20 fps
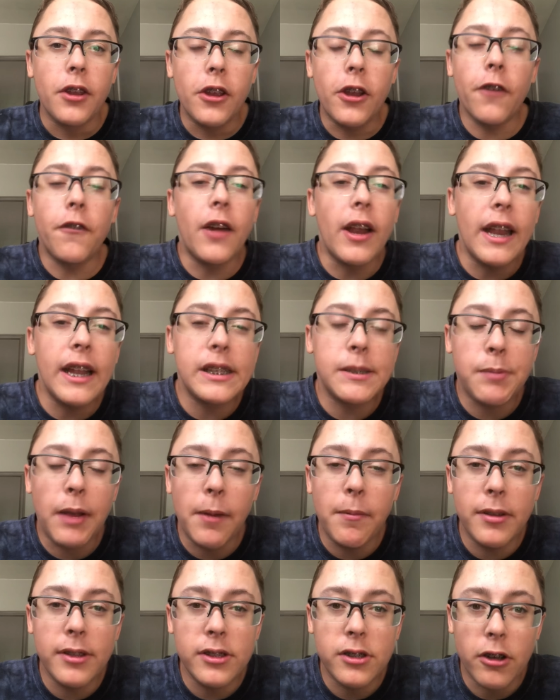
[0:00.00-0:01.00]
your finance
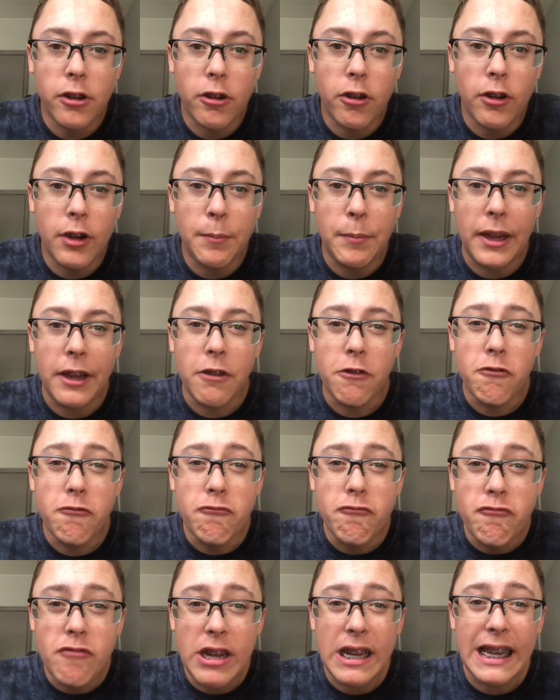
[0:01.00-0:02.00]
payments are going to be
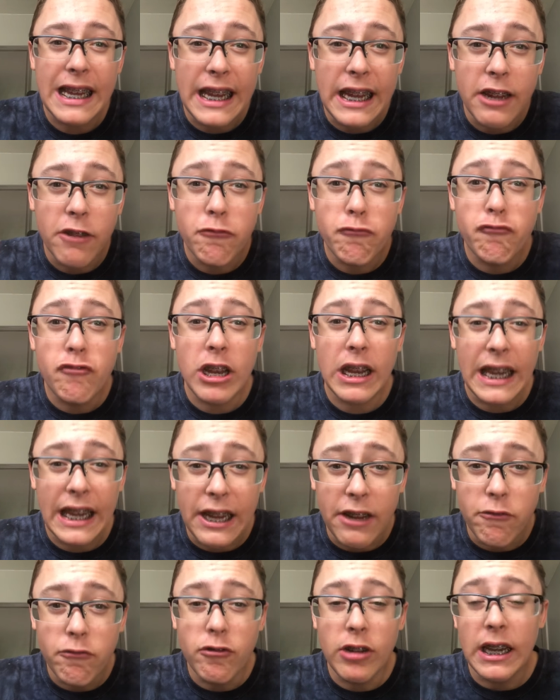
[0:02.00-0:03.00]
really,
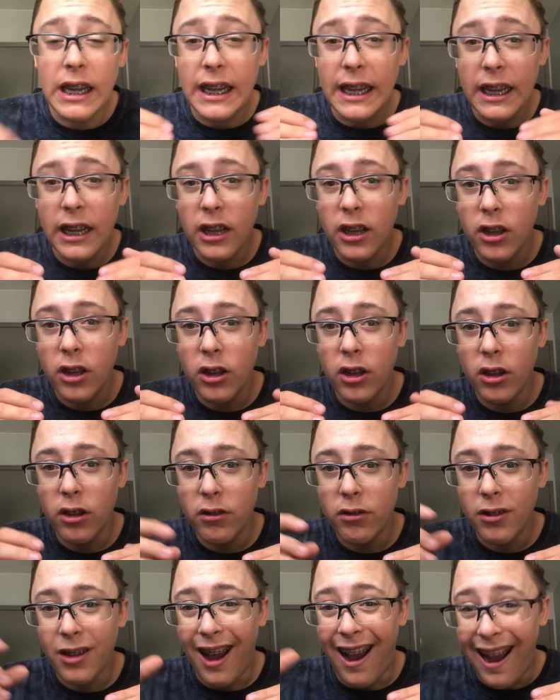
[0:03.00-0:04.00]
really, really
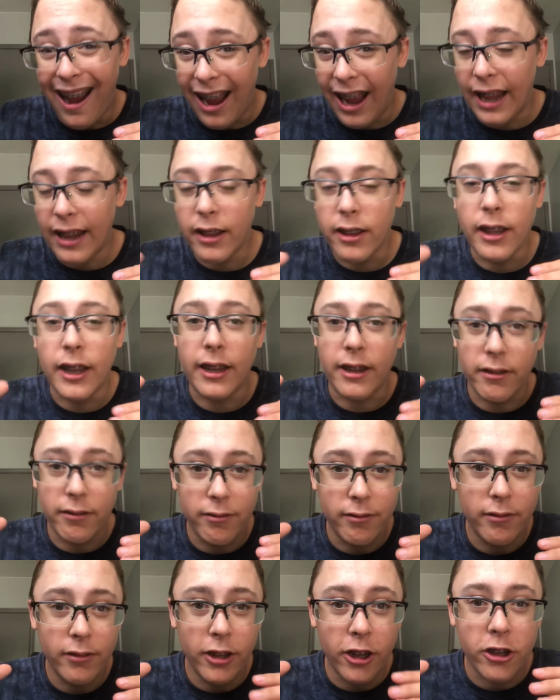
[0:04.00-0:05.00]
high. Like,
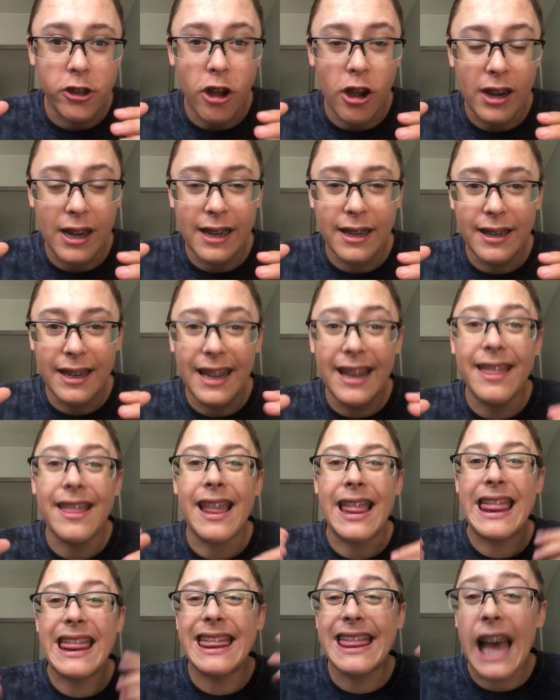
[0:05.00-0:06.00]
you're talking in
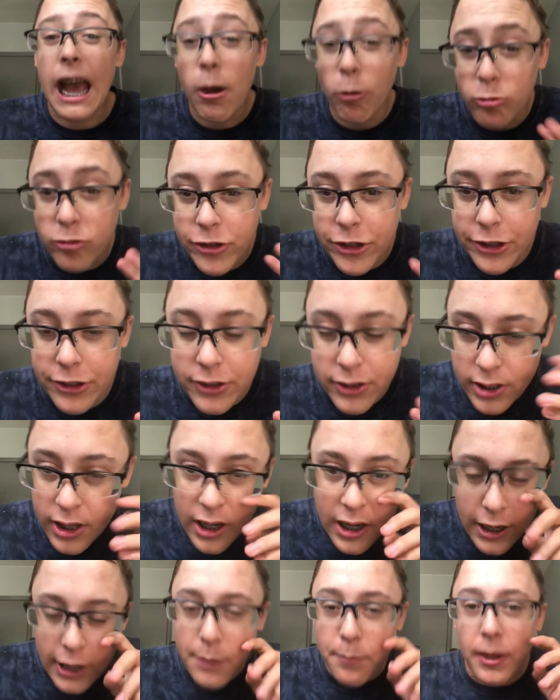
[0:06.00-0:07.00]
the thousands.
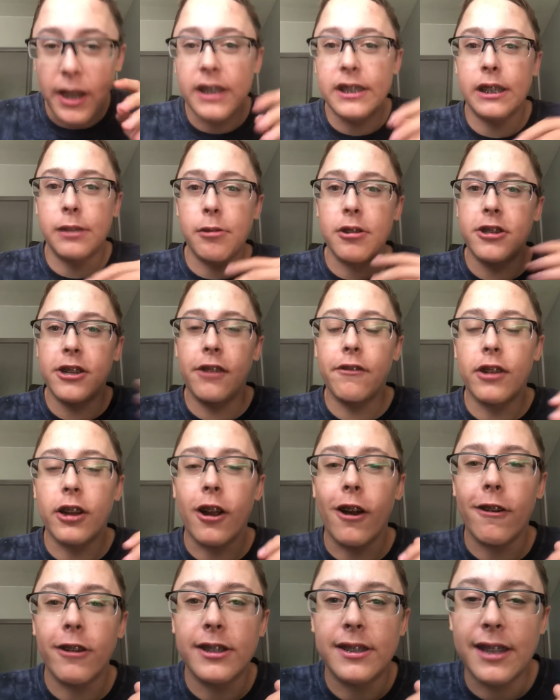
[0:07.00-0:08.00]
Because especially if
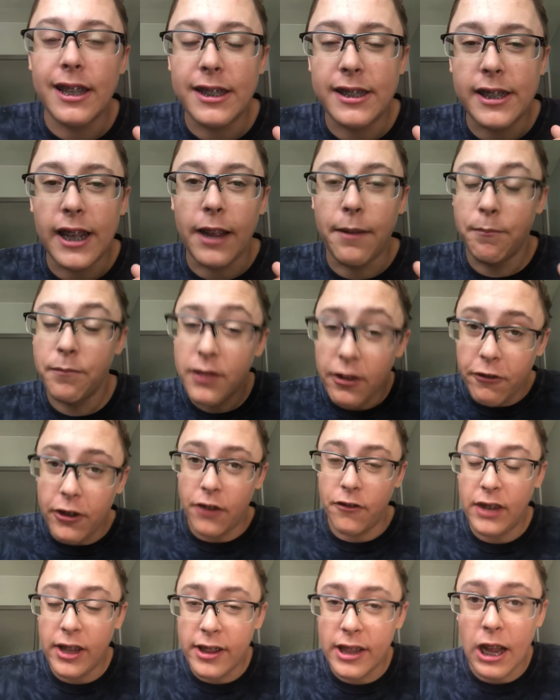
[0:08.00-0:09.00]
the car is, let's say,
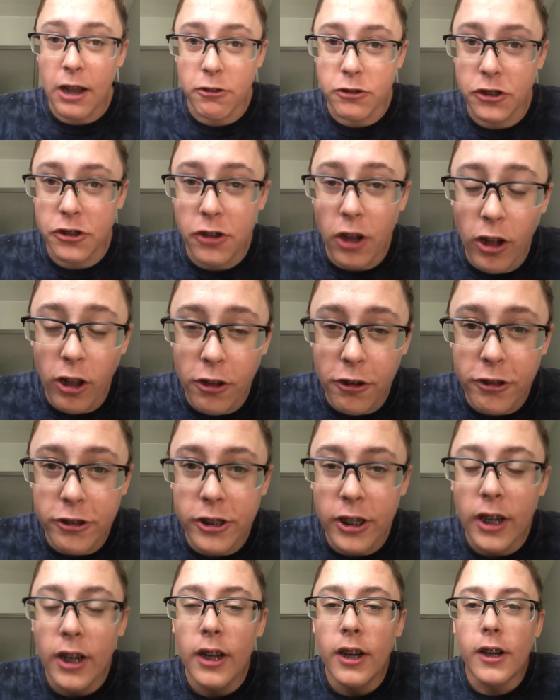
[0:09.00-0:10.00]

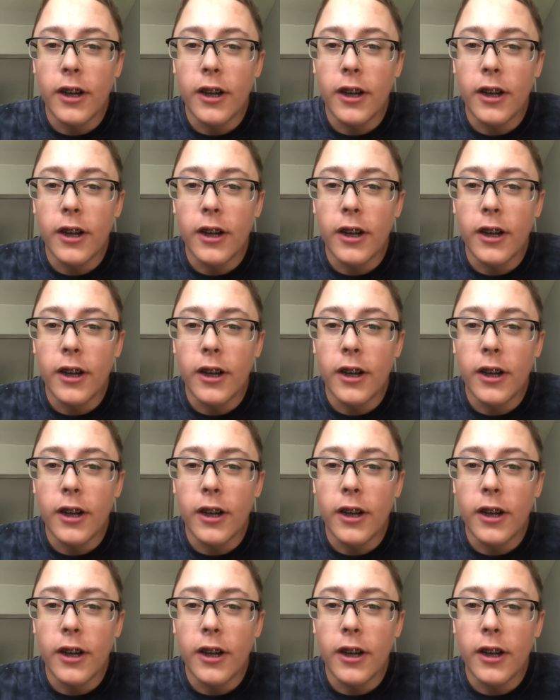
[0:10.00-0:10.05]
$50,000,